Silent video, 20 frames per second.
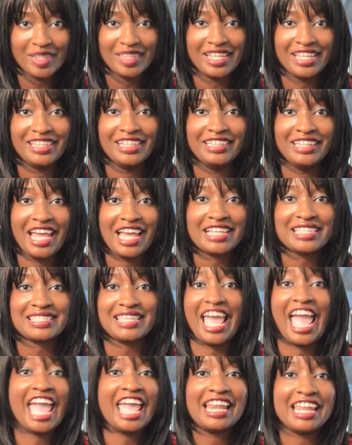and then the next
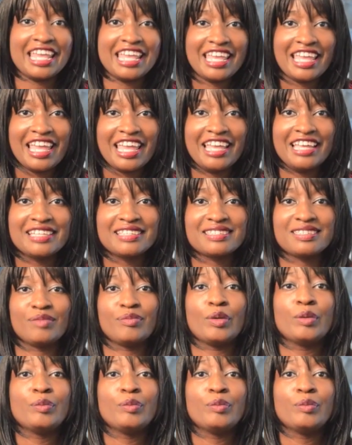eighty is the